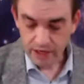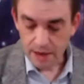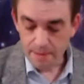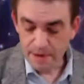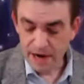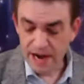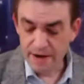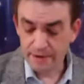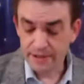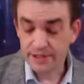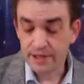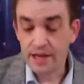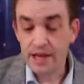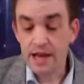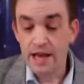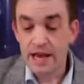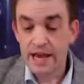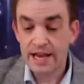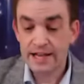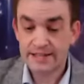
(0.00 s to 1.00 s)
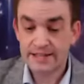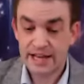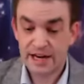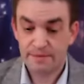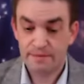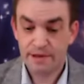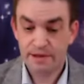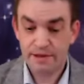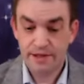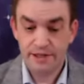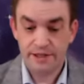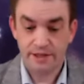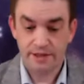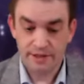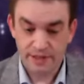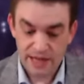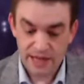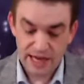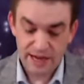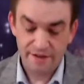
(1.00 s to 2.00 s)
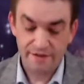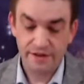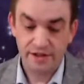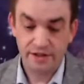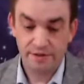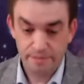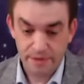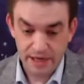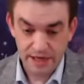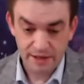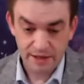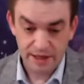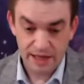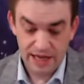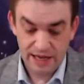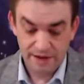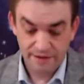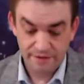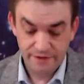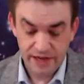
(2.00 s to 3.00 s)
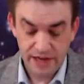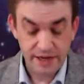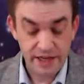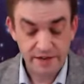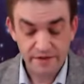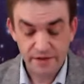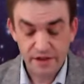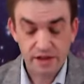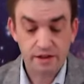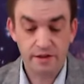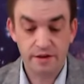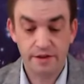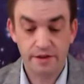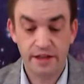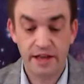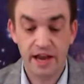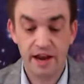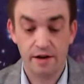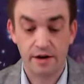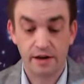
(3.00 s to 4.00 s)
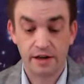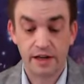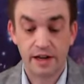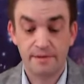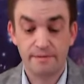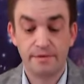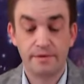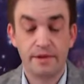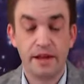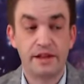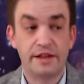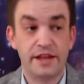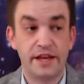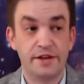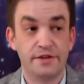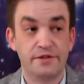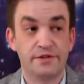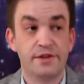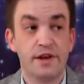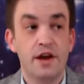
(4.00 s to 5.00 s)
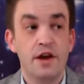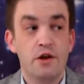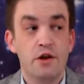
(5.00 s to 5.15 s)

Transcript: But anyways, it's that ability to love and to be loved and to even clear the air and come at things